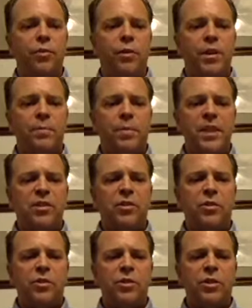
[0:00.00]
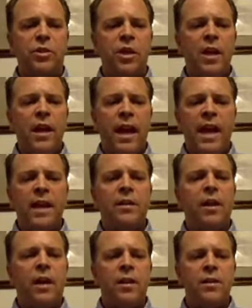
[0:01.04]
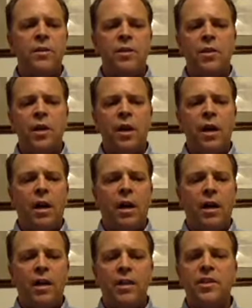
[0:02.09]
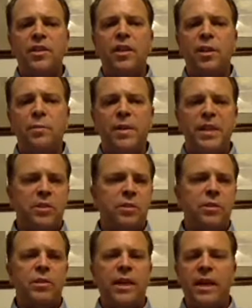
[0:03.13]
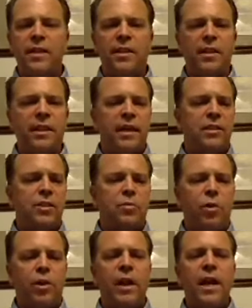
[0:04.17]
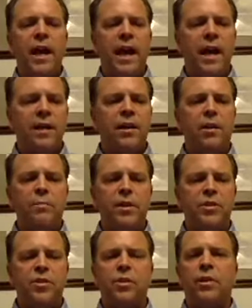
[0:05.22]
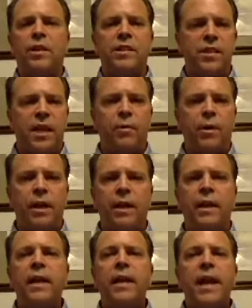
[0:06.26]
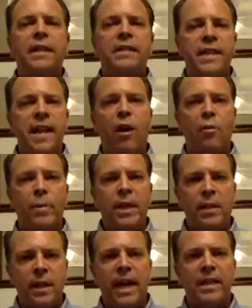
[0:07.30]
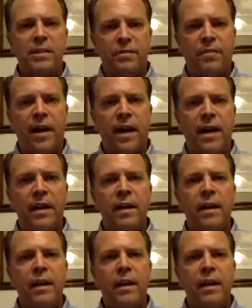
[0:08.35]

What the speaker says: with pistols, handguns, concealed pistols, anything that has the word handgun, pistol, etc. in it has now been classified